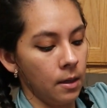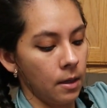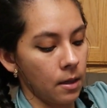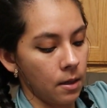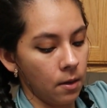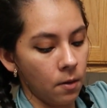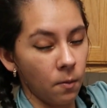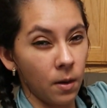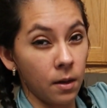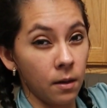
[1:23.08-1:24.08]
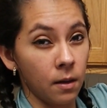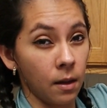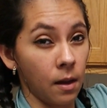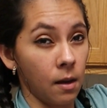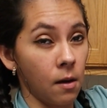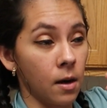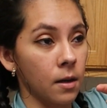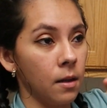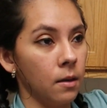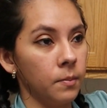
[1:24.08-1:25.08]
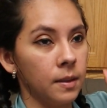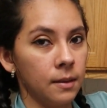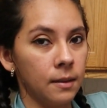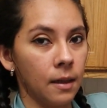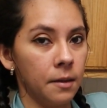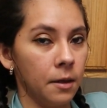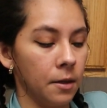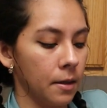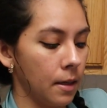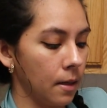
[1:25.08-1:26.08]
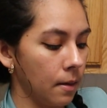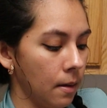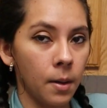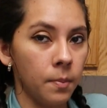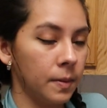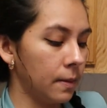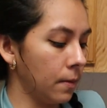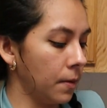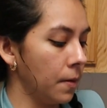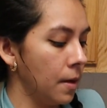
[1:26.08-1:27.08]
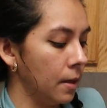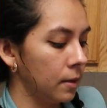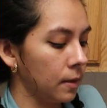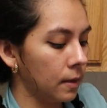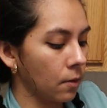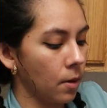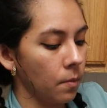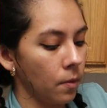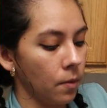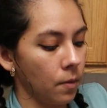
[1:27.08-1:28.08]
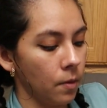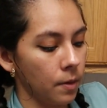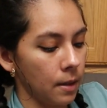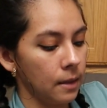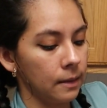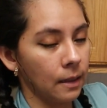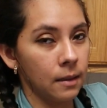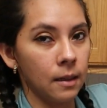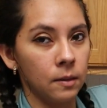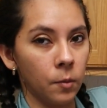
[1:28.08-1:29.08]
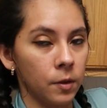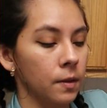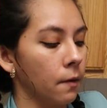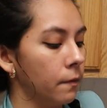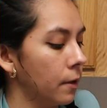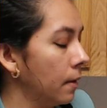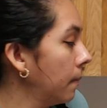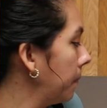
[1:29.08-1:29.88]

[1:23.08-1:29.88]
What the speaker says: and you don't want hard clumps inside your cake pop, so just crumble the inside that's more softer.